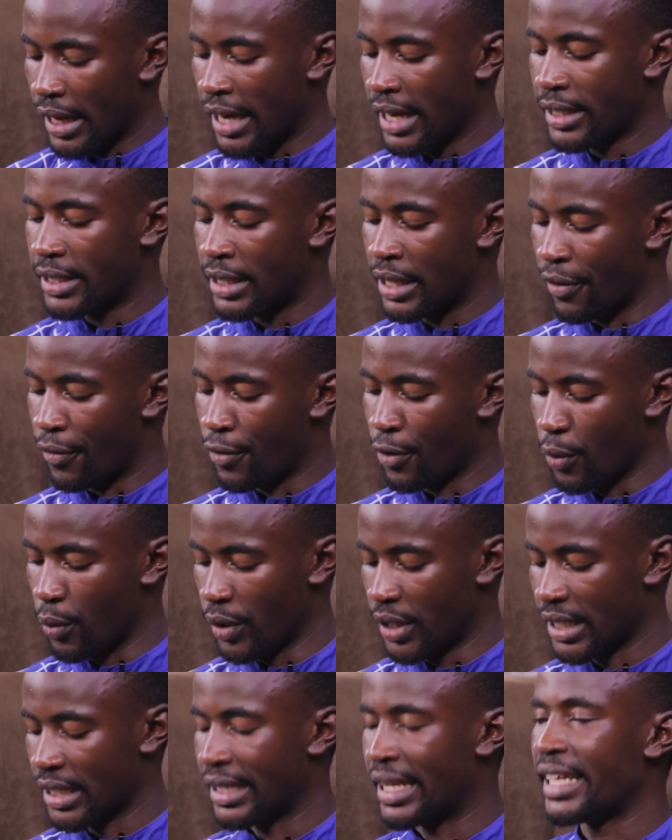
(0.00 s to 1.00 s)
ate the
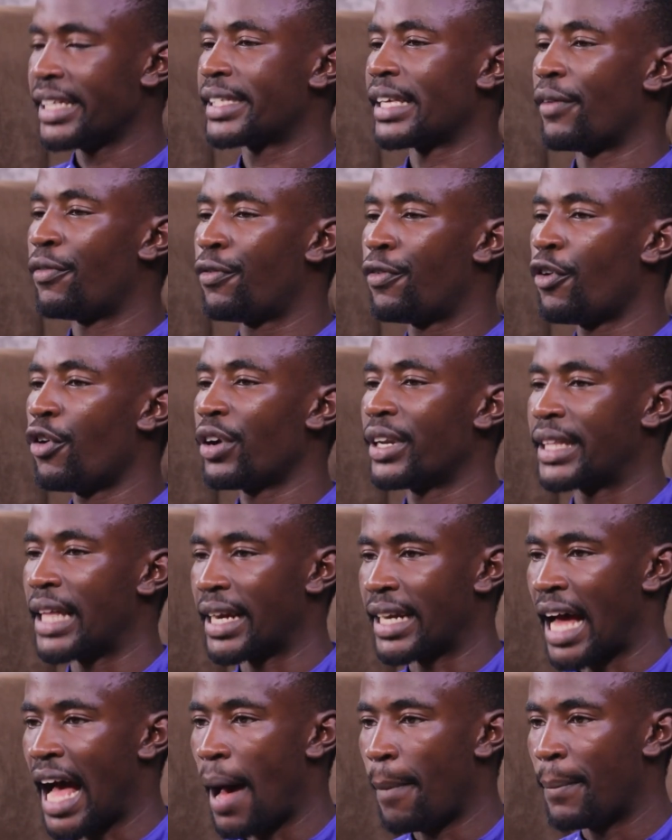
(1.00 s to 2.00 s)
fruit, there is a fall
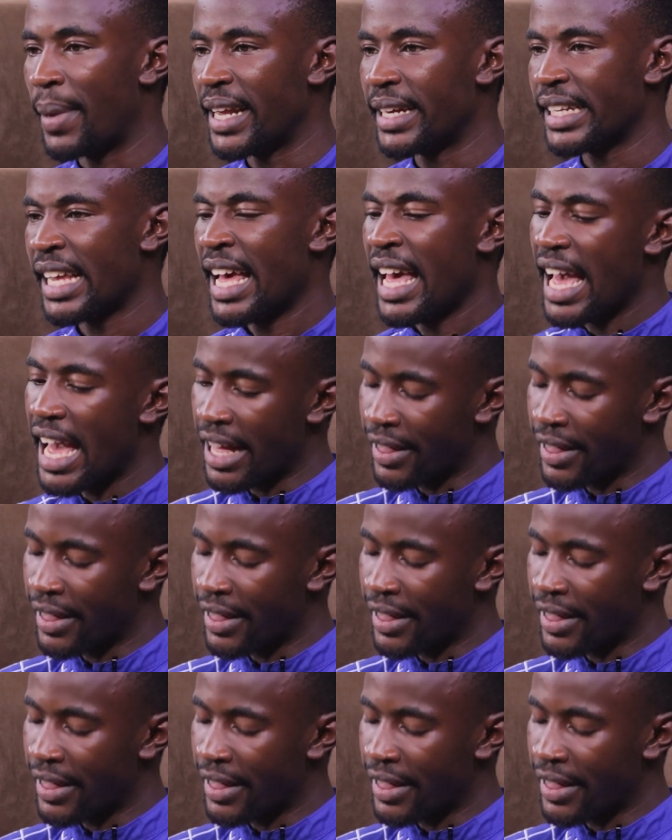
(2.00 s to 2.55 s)
that happened,